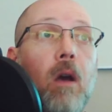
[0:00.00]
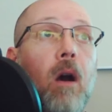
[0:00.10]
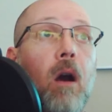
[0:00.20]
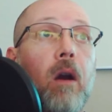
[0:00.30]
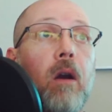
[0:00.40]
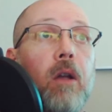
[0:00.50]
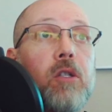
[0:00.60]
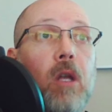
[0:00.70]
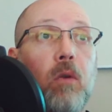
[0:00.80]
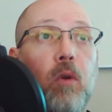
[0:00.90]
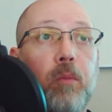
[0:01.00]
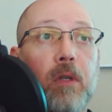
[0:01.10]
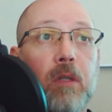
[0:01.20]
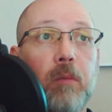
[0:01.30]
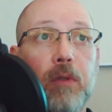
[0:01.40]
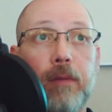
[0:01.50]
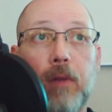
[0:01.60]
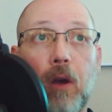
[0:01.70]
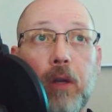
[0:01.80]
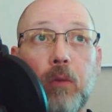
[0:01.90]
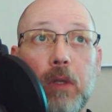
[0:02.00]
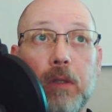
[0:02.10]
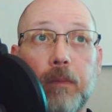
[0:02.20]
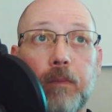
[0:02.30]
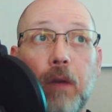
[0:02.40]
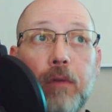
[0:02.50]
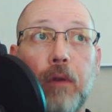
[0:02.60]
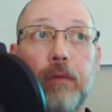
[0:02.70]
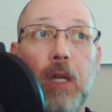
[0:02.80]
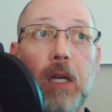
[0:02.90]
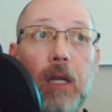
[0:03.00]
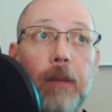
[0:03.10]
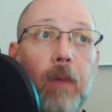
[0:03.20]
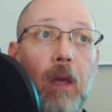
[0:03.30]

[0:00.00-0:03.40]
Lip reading: are, on general principles of law and reason, of no validity.